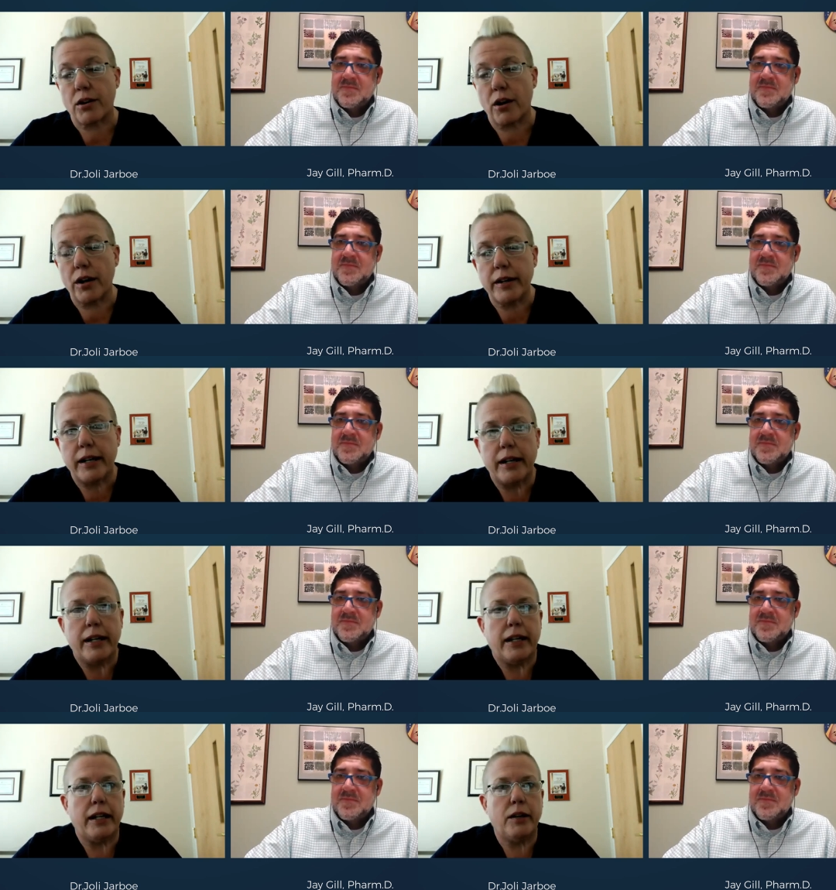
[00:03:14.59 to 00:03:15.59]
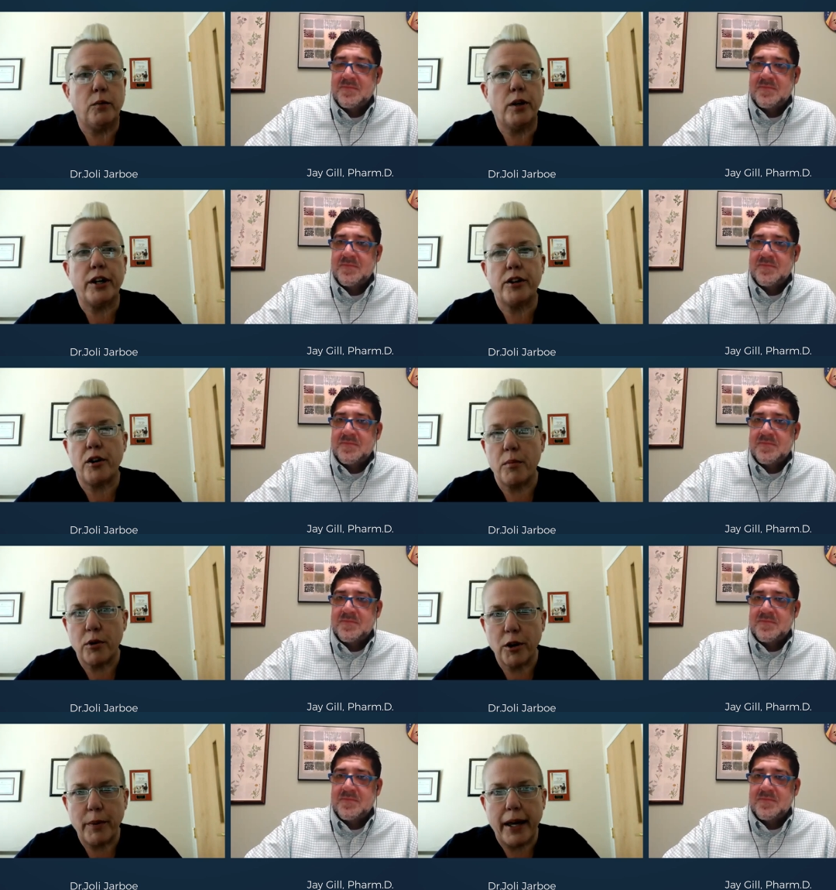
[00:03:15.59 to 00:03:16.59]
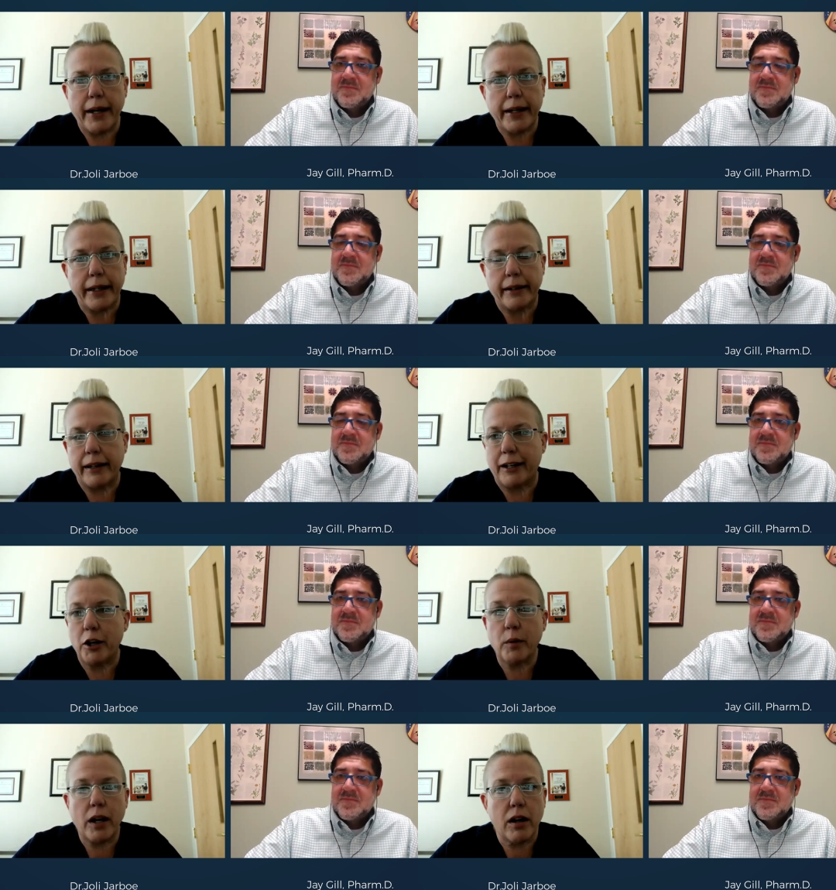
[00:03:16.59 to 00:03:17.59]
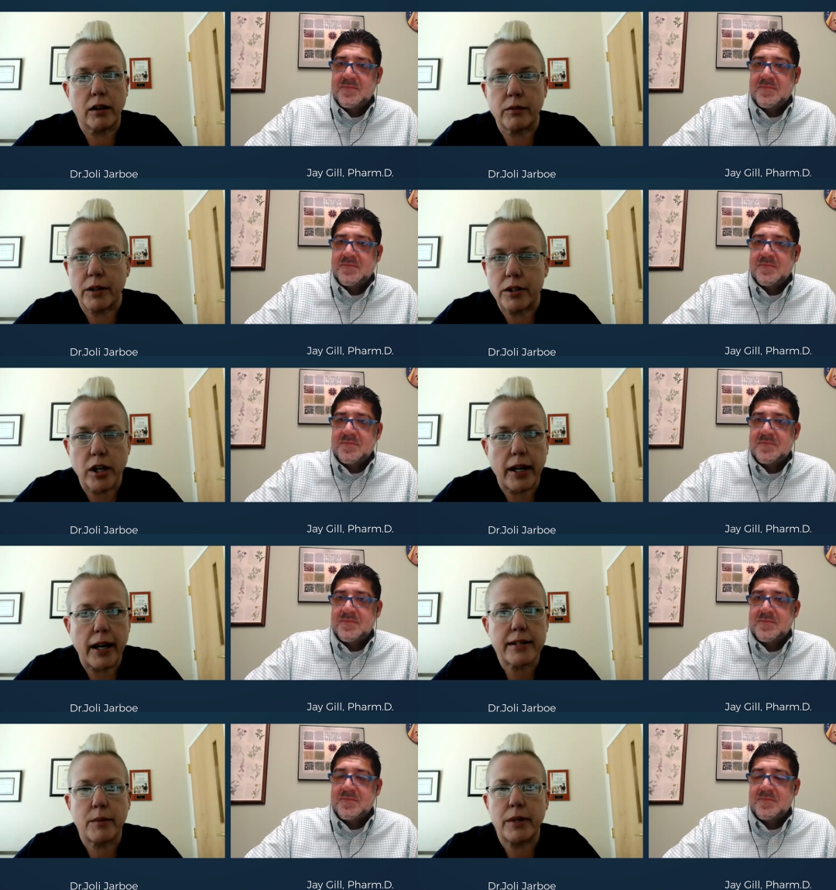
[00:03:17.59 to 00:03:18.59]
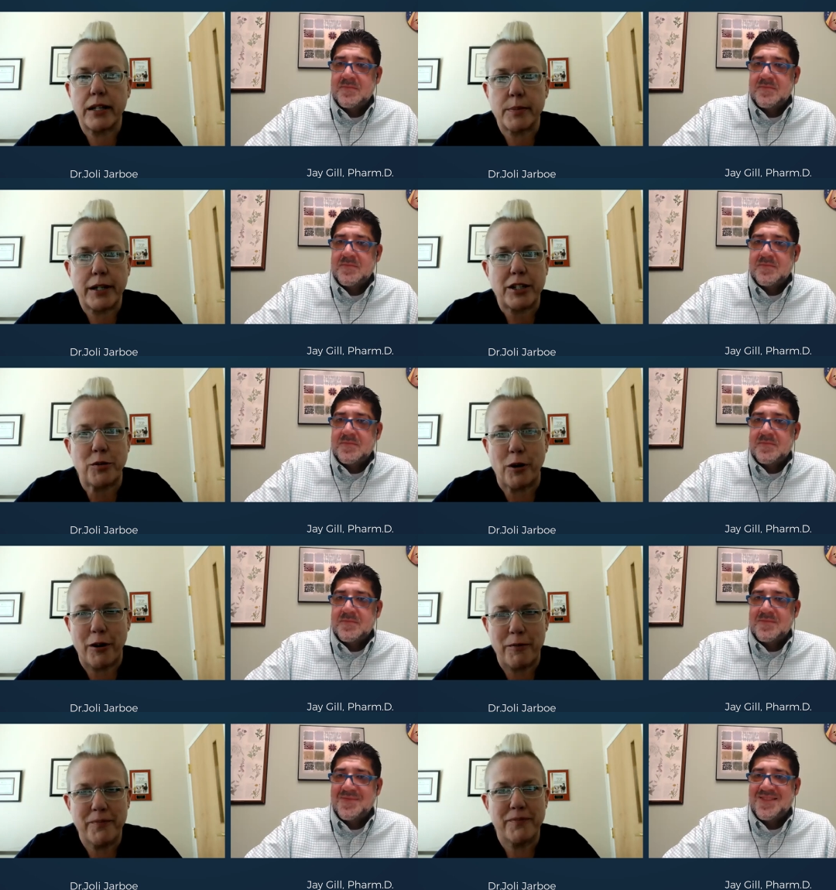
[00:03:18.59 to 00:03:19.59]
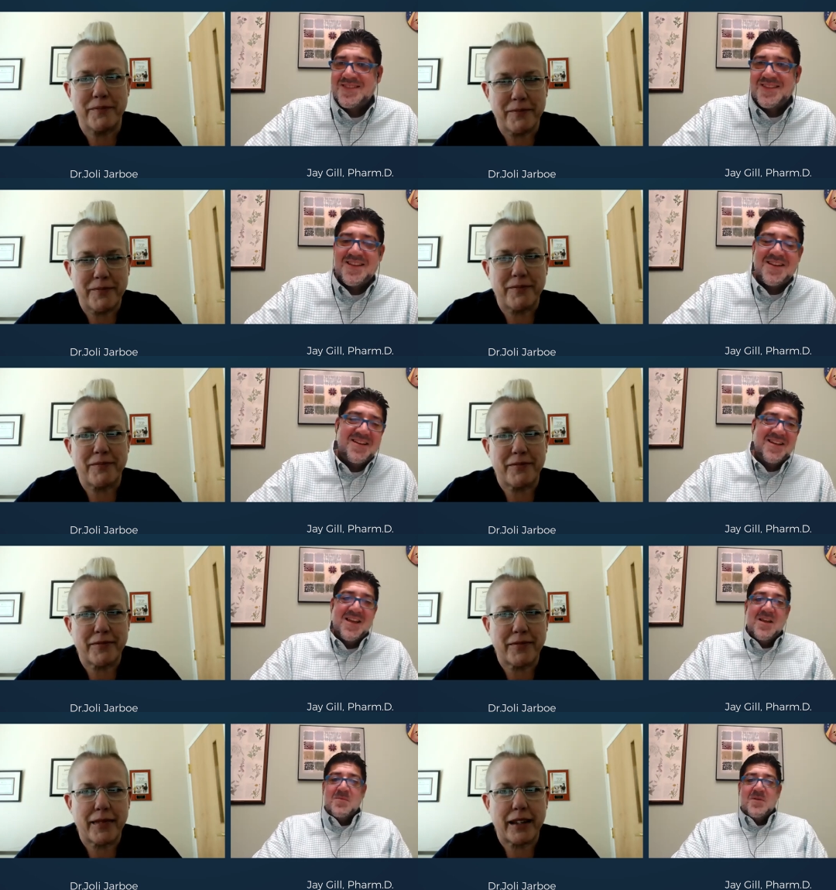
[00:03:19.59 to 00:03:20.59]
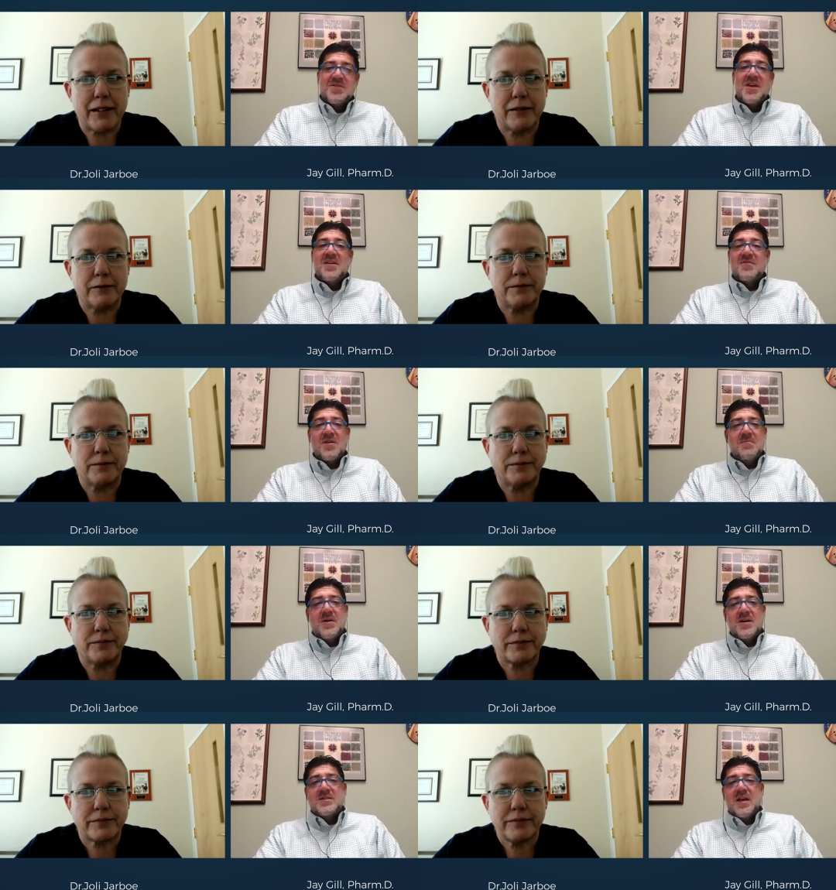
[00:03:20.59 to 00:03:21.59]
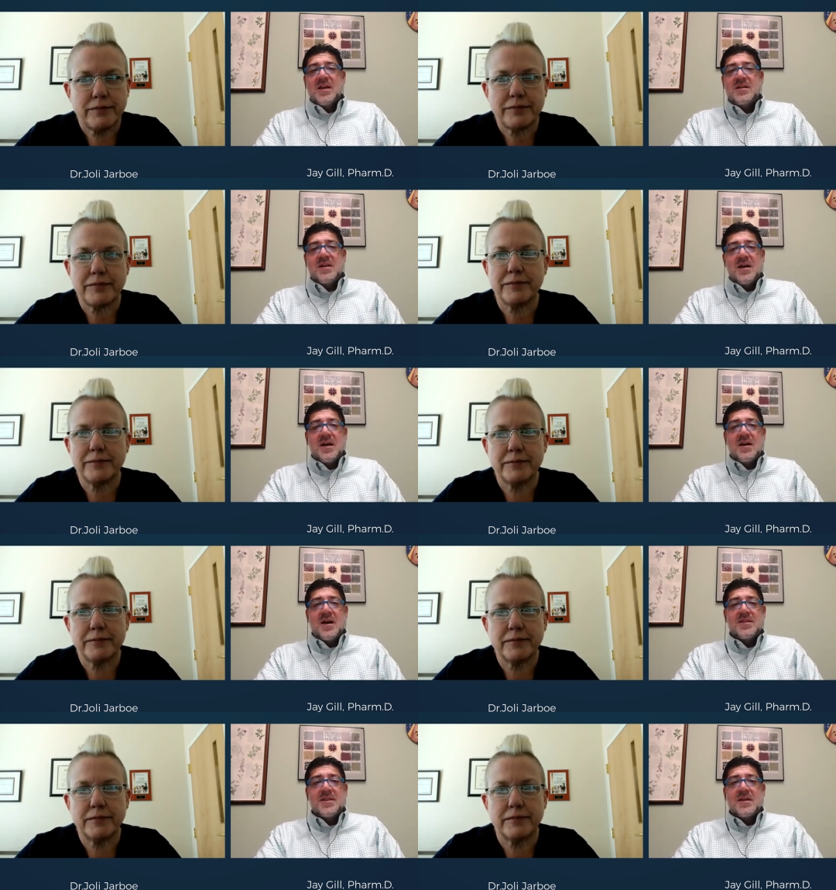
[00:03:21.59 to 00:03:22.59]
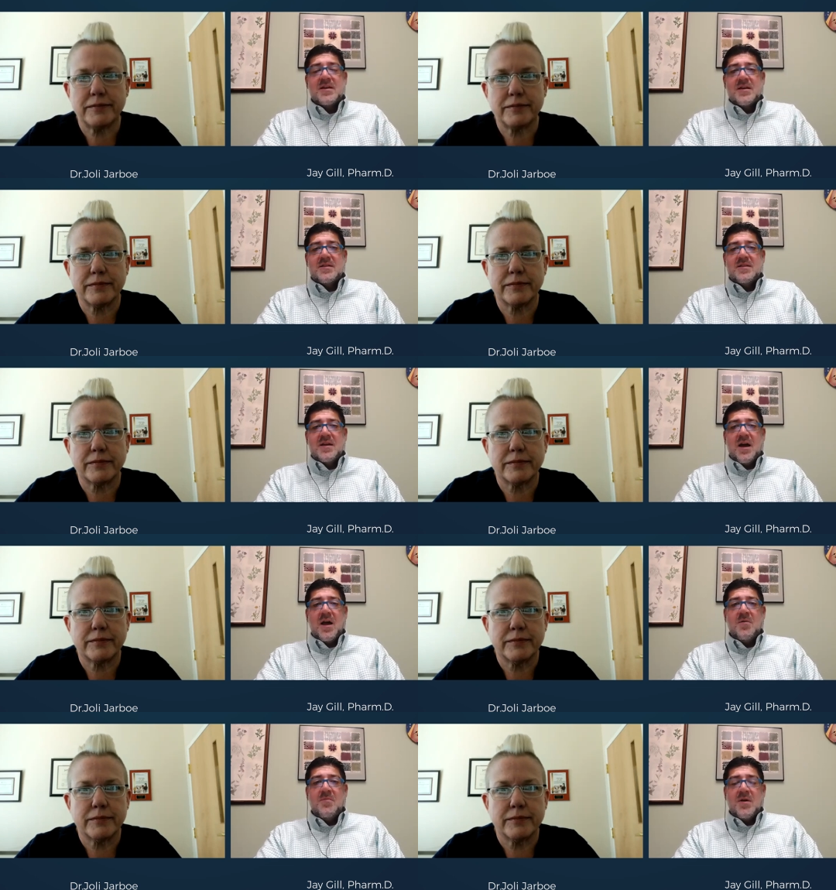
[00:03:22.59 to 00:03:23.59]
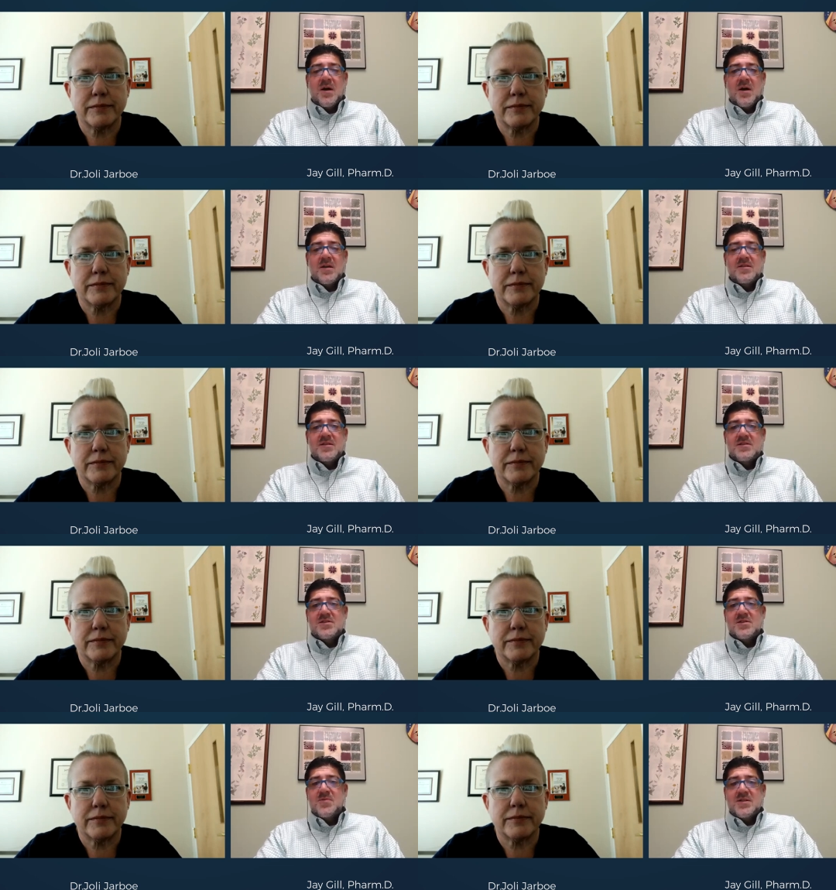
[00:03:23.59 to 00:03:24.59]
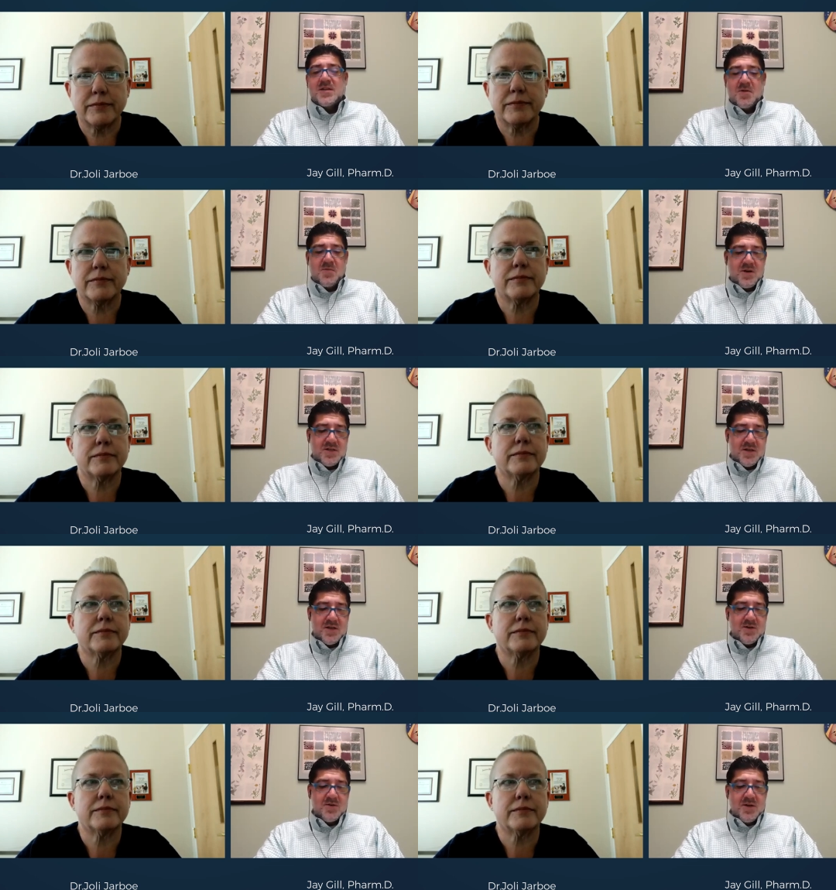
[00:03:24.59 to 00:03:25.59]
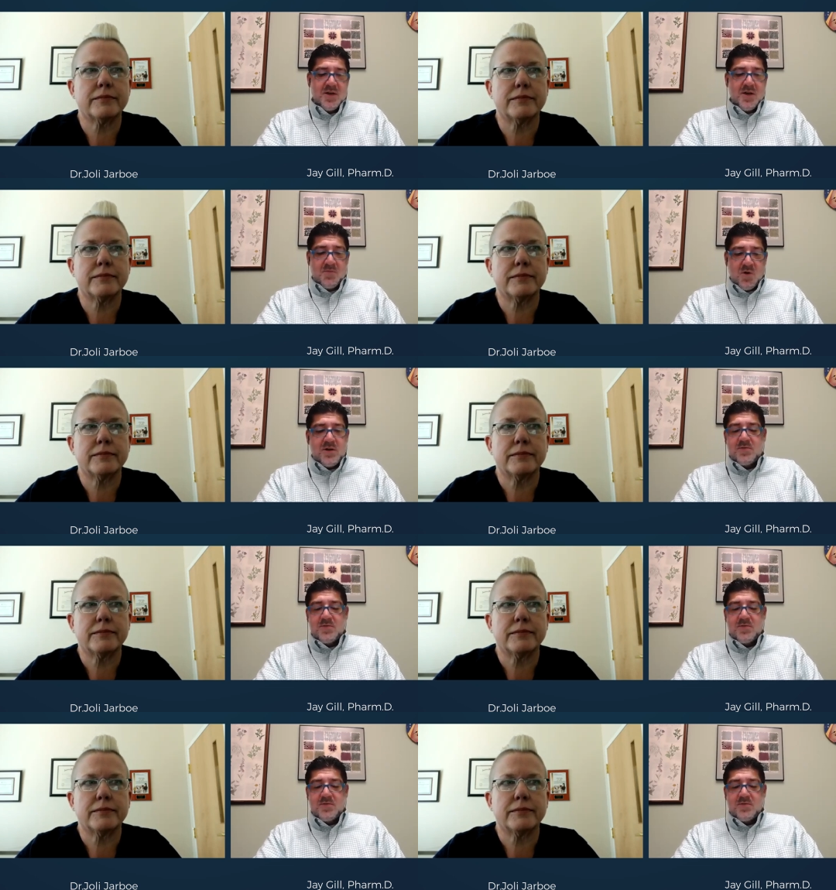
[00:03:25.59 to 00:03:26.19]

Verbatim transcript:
Speaker 1: heart and wanted to know more about it. And, and here we are with Jay asking me to speak to you all.
Speaker 2: Well, thank you very much. And uh, I think I uh, this is the reason I wanted to. One of the